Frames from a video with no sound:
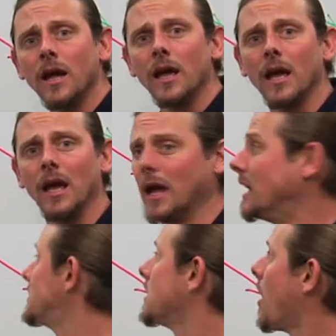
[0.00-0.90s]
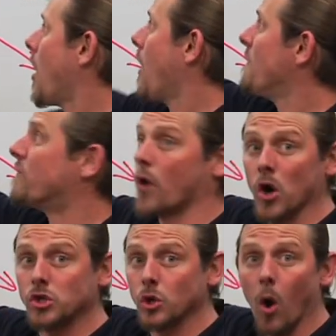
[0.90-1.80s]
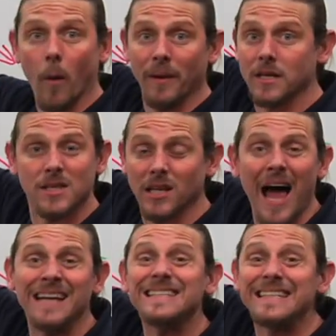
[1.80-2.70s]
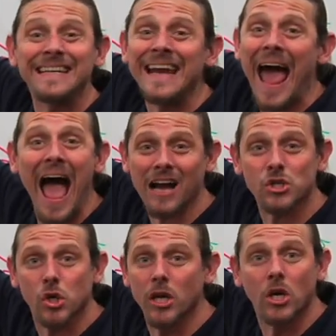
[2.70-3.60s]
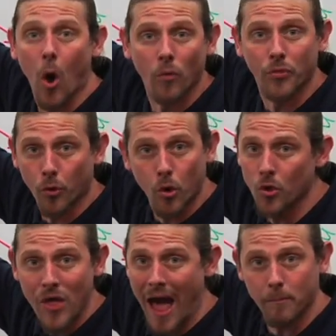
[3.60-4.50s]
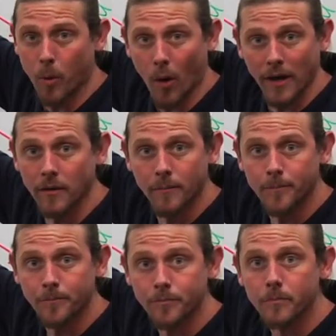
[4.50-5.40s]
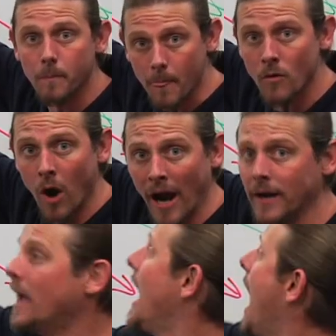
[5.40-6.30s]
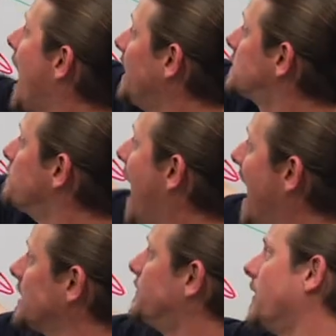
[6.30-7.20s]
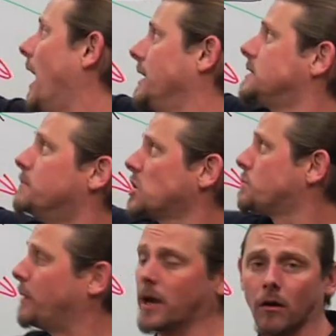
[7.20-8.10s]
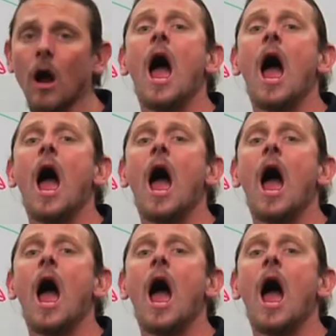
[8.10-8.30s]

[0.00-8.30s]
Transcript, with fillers: He is virtual because the light didn't actually go through that point, right? and he's magnified. He's much bigger.